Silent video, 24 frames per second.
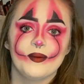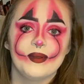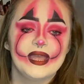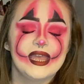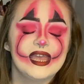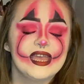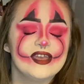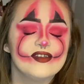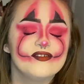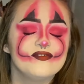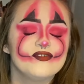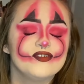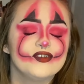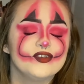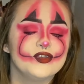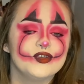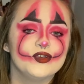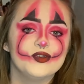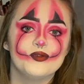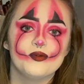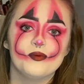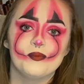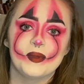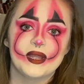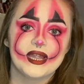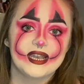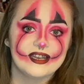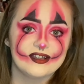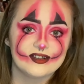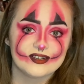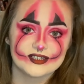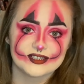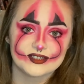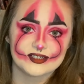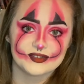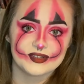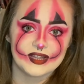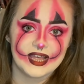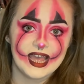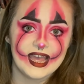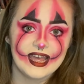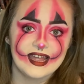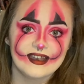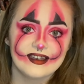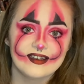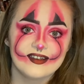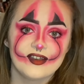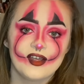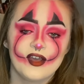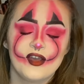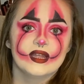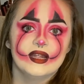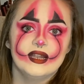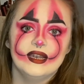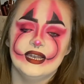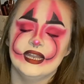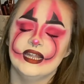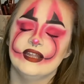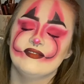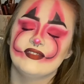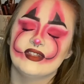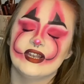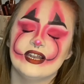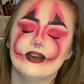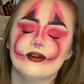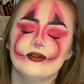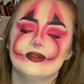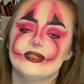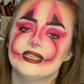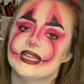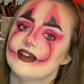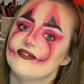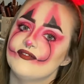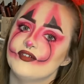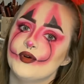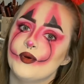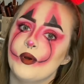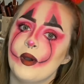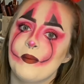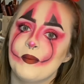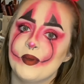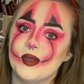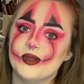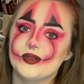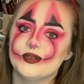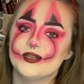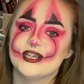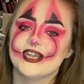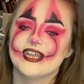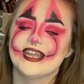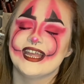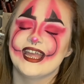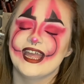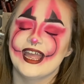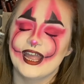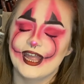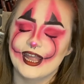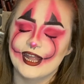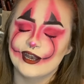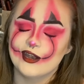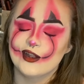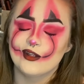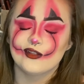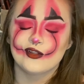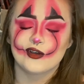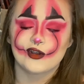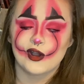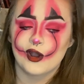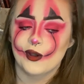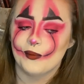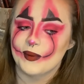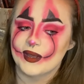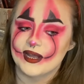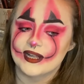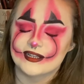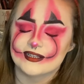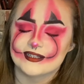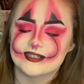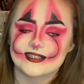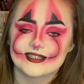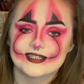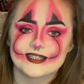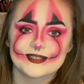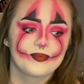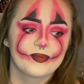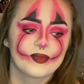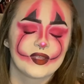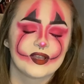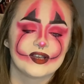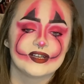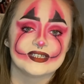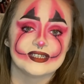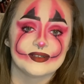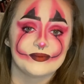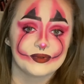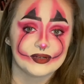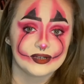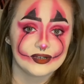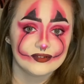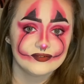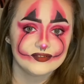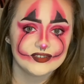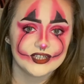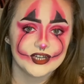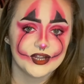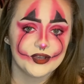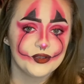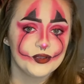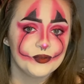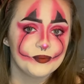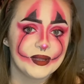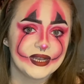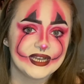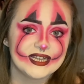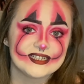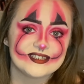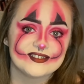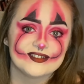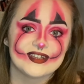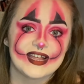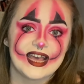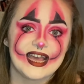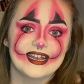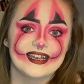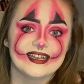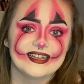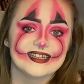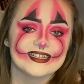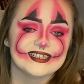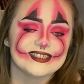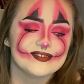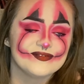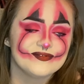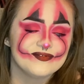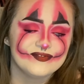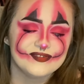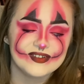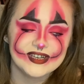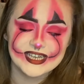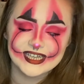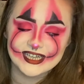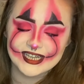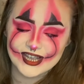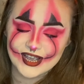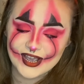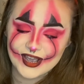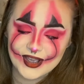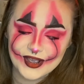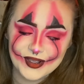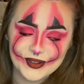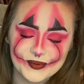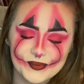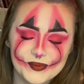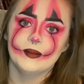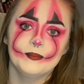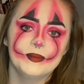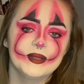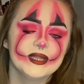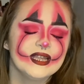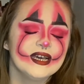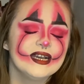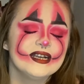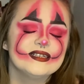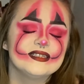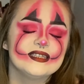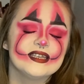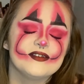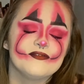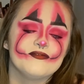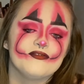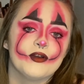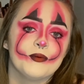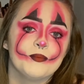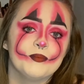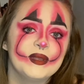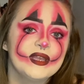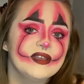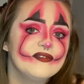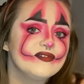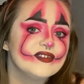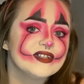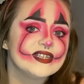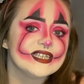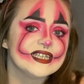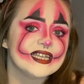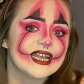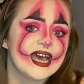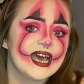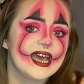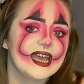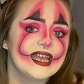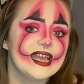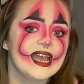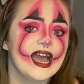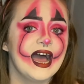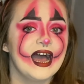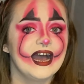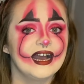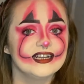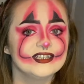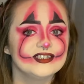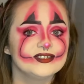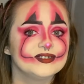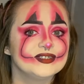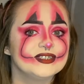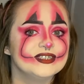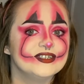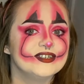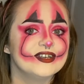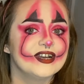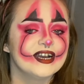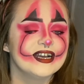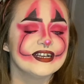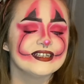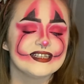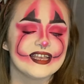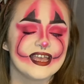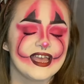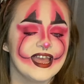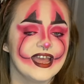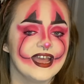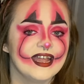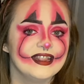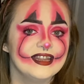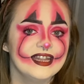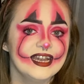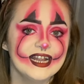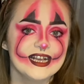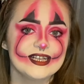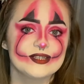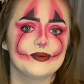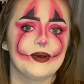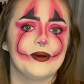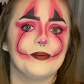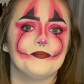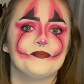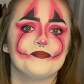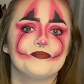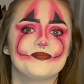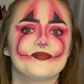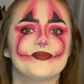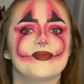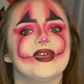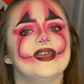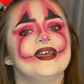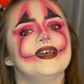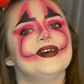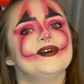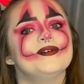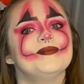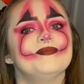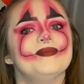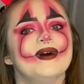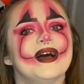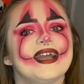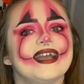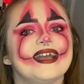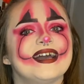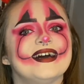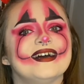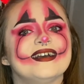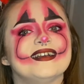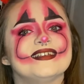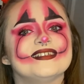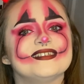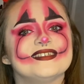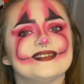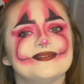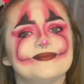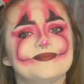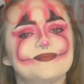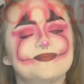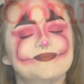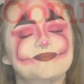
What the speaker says: If you made it until the end, leave the little devil emoji in the comments because I would love to know who made it till the end of this video. But that is it from me for today. I shall see you guys in the next one. Bye guys.